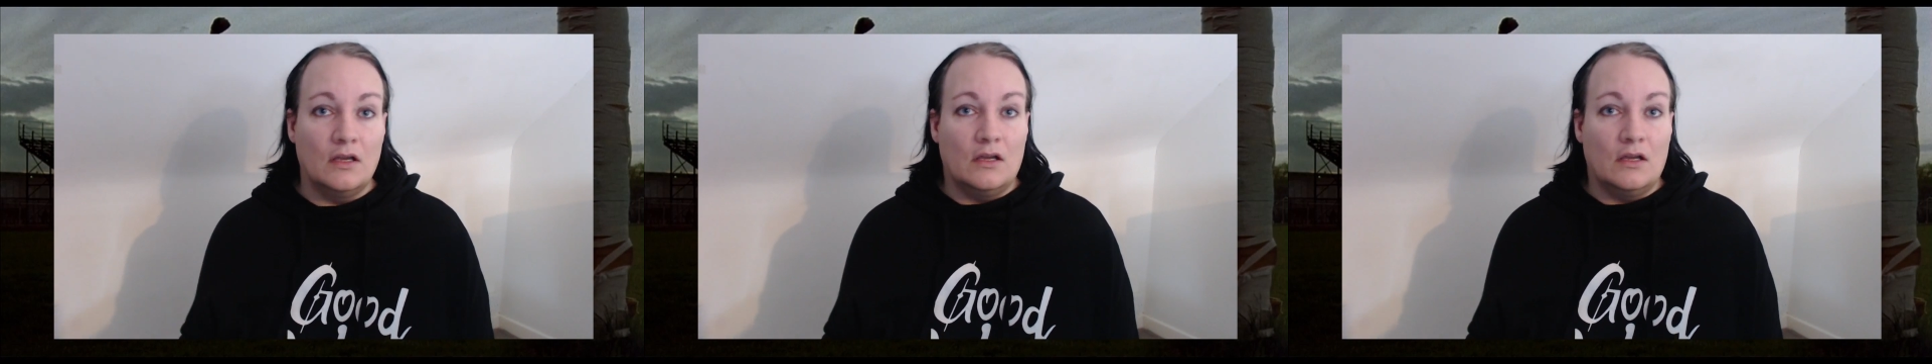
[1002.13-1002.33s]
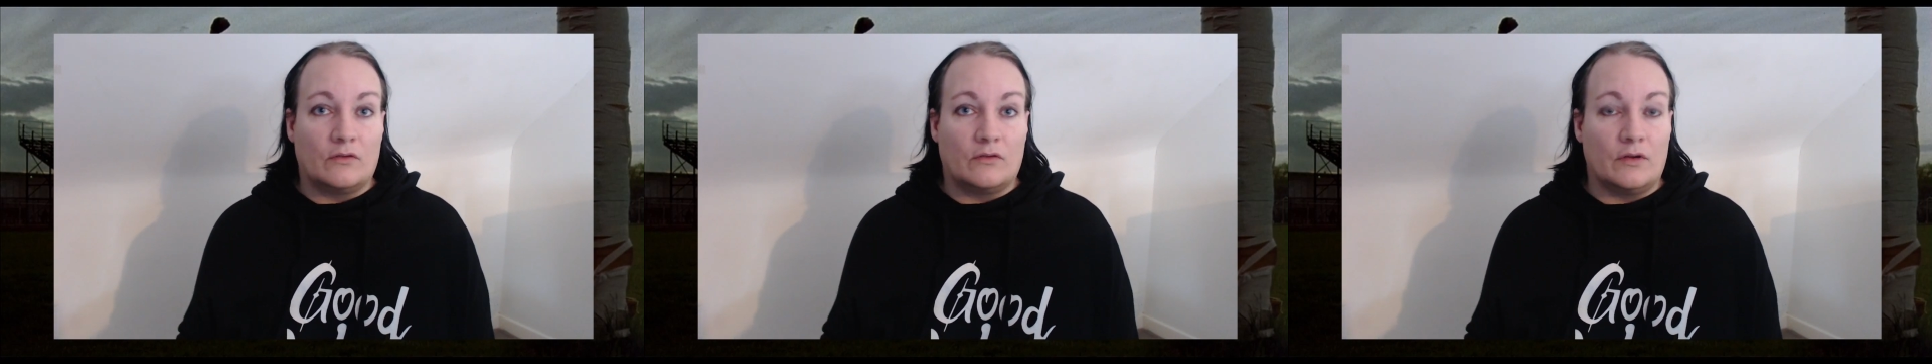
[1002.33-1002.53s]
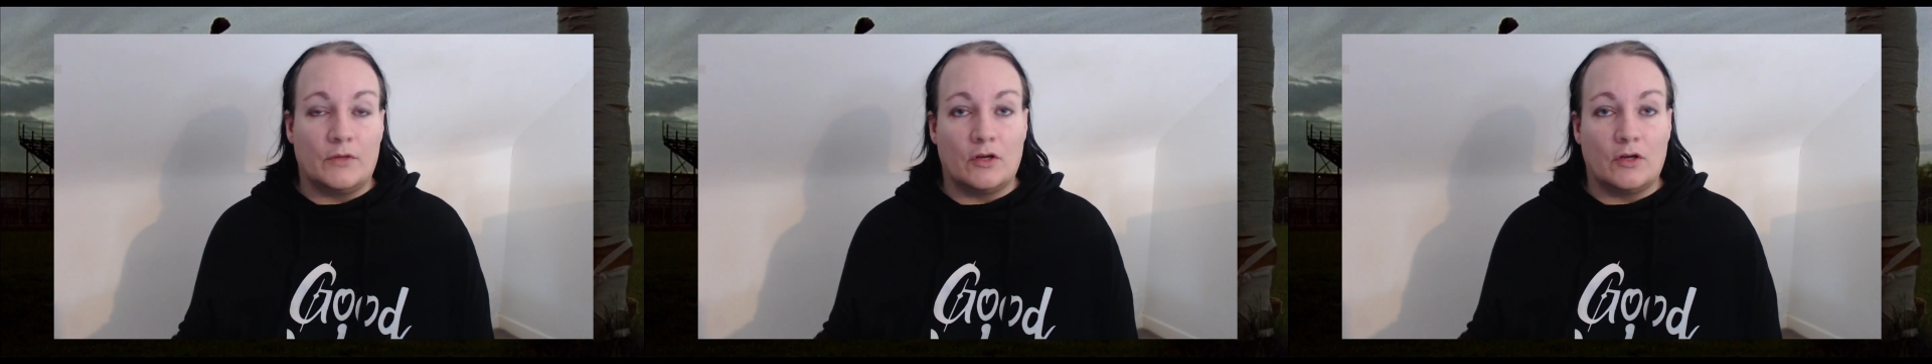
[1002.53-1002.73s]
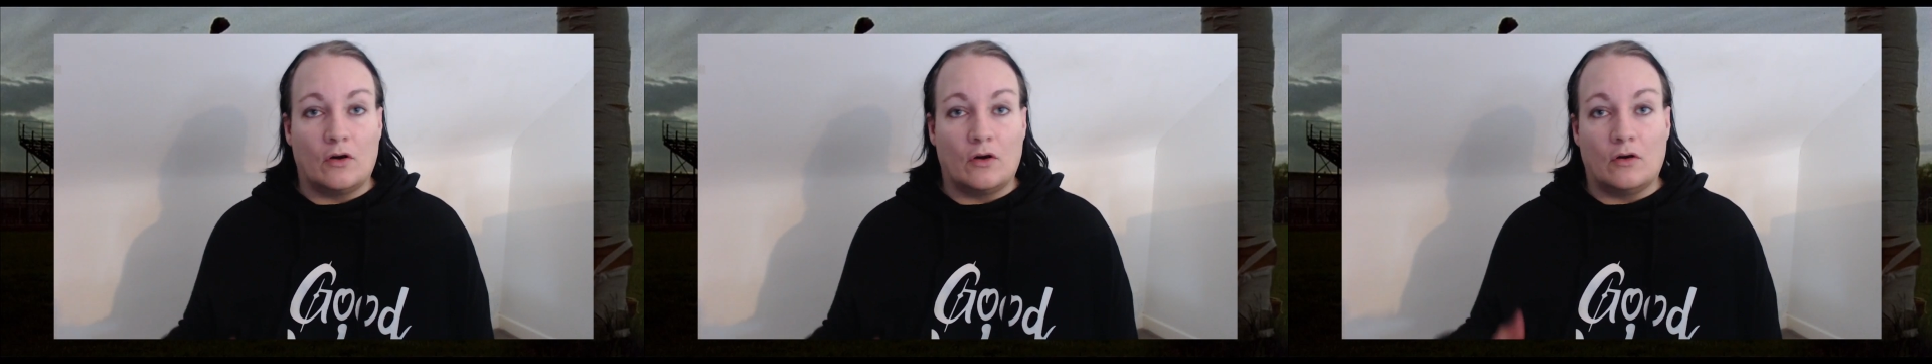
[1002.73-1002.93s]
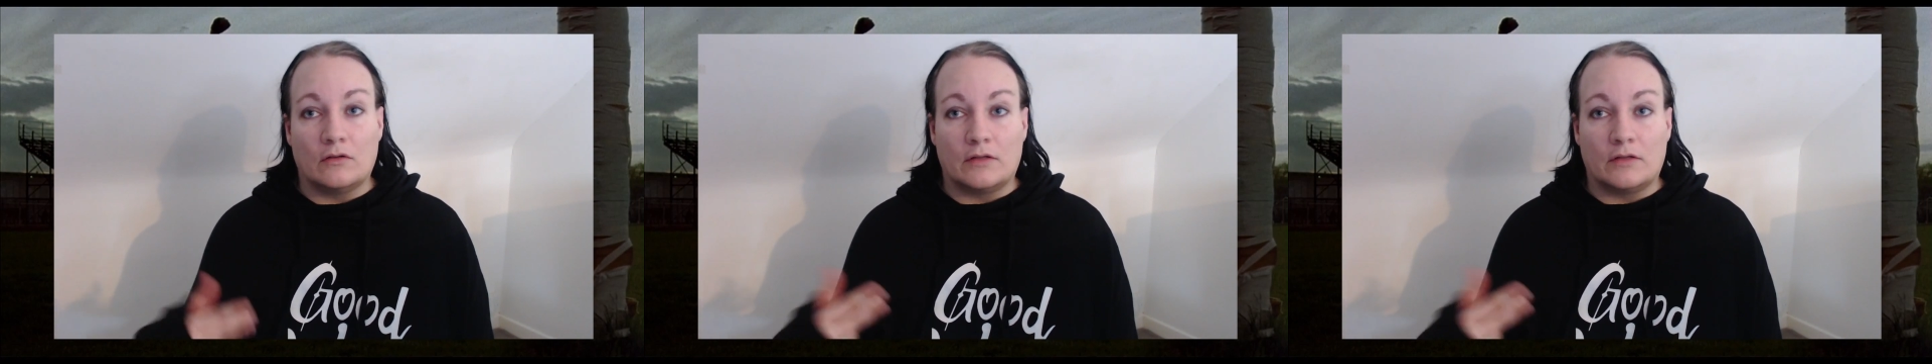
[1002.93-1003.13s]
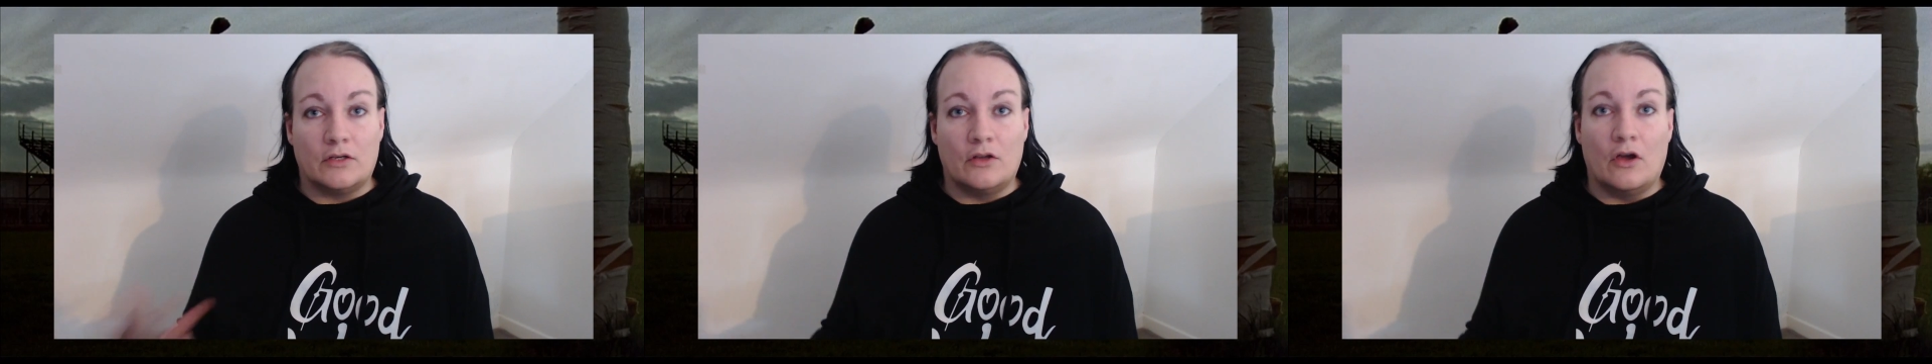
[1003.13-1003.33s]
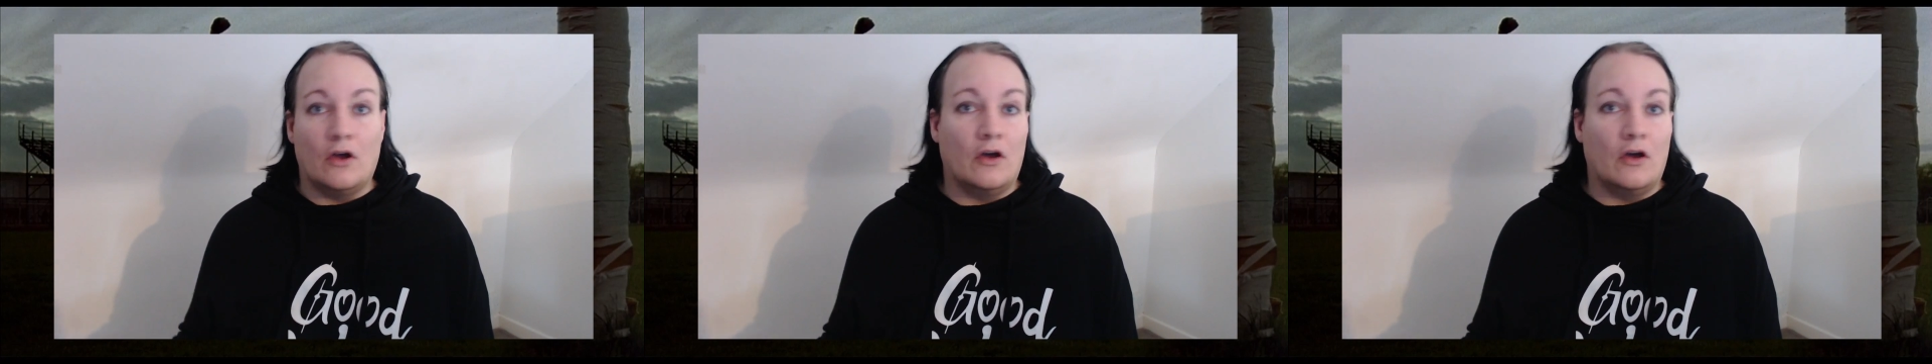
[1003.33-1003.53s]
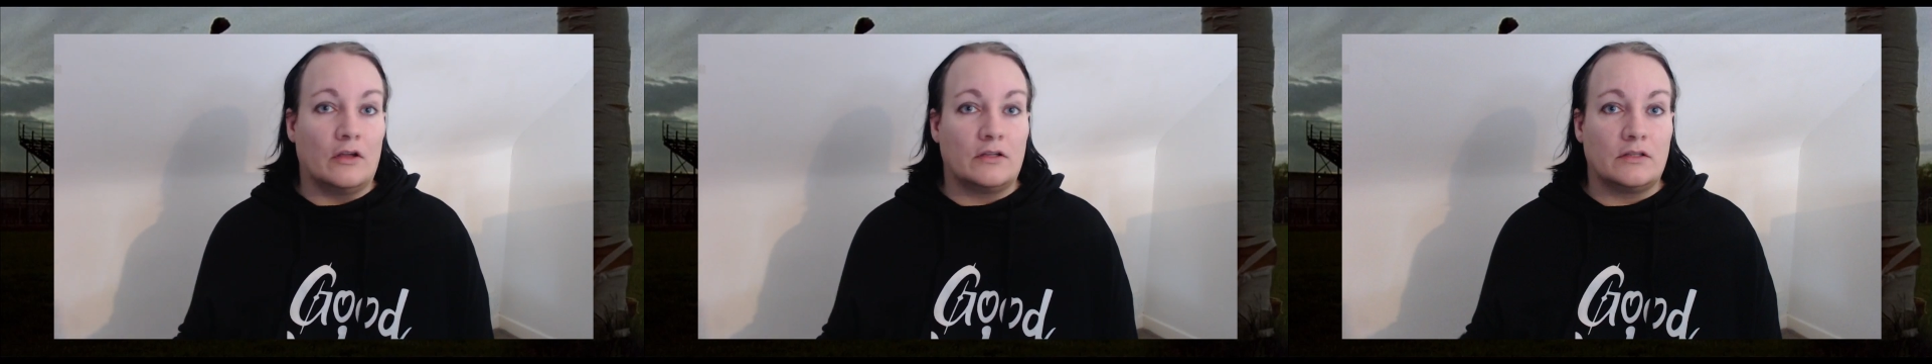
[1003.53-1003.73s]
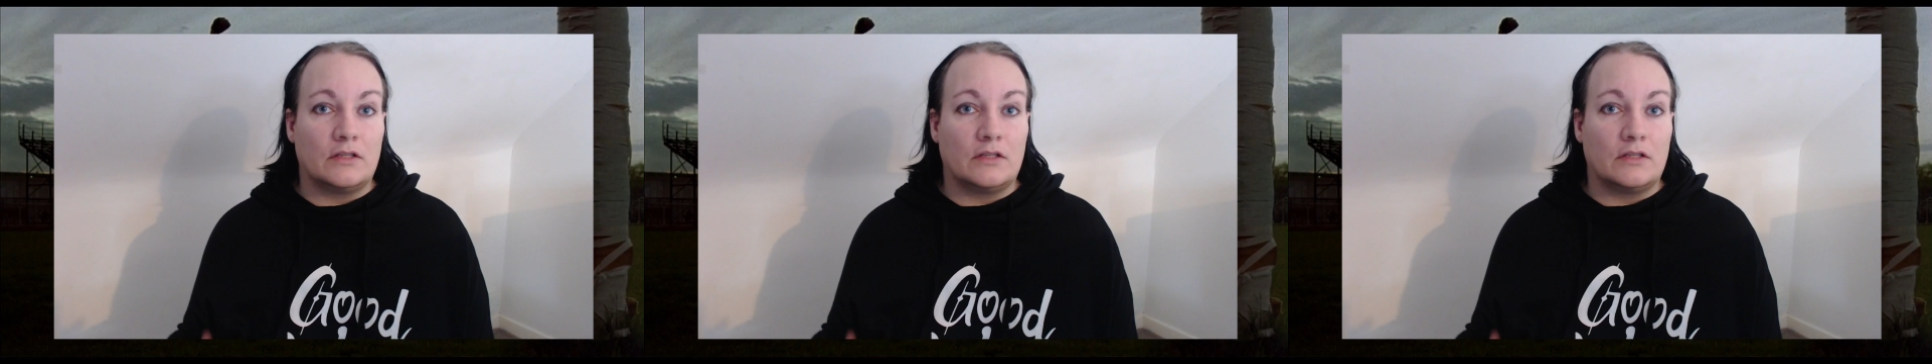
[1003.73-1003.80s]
criminal, the nerd,